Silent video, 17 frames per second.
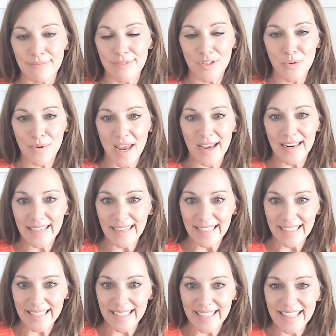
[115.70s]
so not
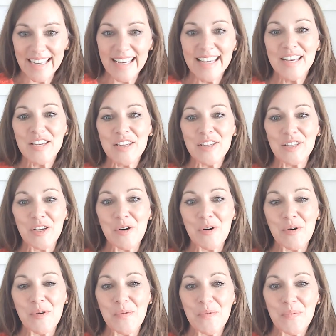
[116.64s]
needed.
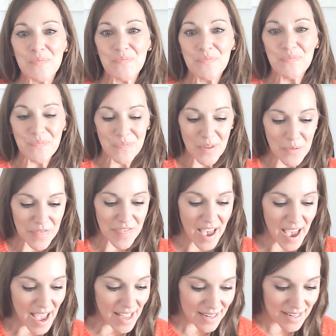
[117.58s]
So with
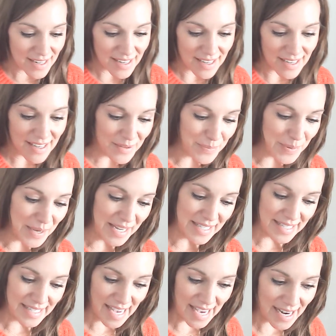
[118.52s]
that
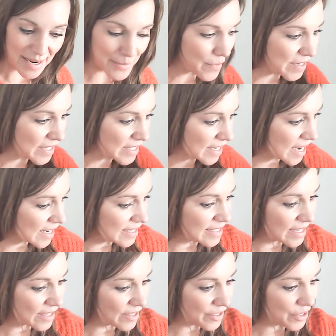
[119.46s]
being said, I'm going to kind
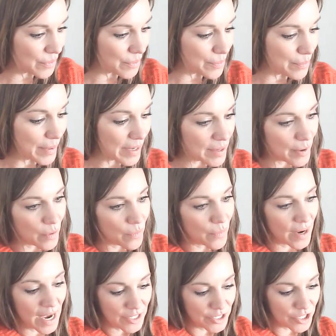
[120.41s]
of tell you a bit about
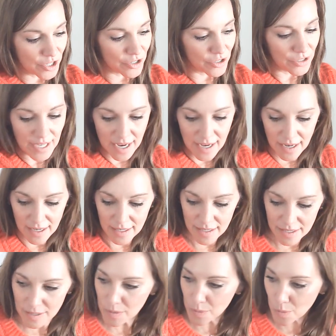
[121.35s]
what I journaled
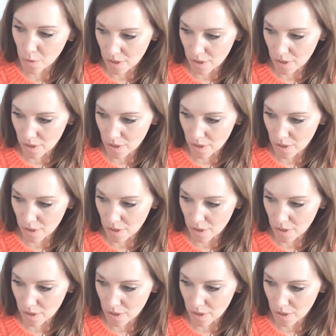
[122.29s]
on this